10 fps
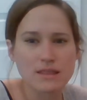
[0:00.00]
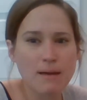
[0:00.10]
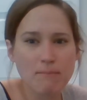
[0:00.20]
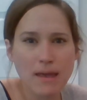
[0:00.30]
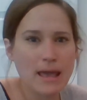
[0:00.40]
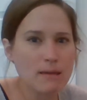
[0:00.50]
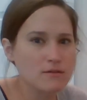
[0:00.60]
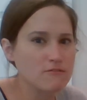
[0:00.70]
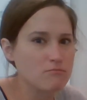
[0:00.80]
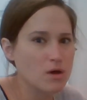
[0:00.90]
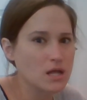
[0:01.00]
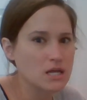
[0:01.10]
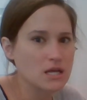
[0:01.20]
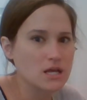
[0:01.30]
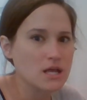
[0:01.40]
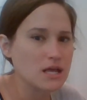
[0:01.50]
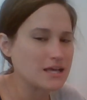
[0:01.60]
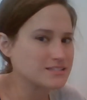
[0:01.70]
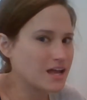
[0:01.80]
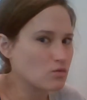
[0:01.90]
That payment of money
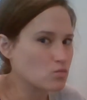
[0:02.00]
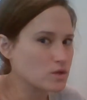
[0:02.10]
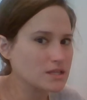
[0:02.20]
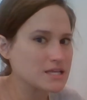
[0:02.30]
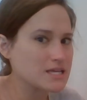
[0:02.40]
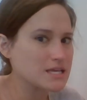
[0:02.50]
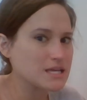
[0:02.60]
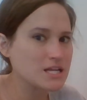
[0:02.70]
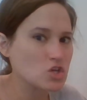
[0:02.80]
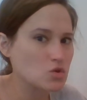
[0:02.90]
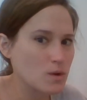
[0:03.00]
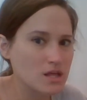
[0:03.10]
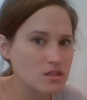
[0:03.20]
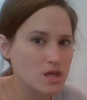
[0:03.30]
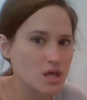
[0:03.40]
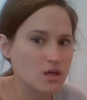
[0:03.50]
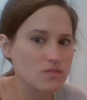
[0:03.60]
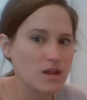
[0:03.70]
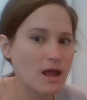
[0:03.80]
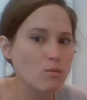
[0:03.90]
is not really getting you anything
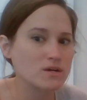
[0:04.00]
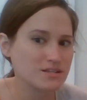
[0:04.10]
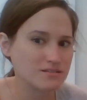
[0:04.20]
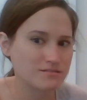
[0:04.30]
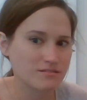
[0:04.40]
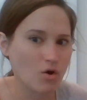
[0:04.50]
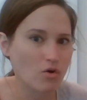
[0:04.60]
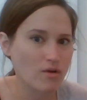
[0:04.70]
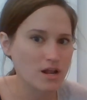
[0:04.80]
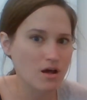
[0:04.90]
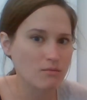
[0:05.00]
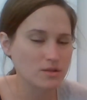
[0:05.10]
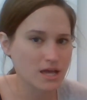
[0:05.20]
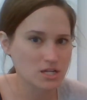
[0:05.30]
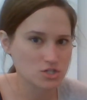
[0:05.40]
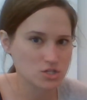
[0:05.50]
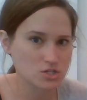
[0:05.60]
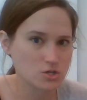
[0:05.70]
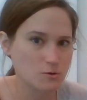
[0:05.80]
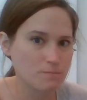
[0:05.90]
that I wasn't already obligated to
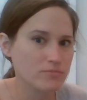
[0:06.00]
do.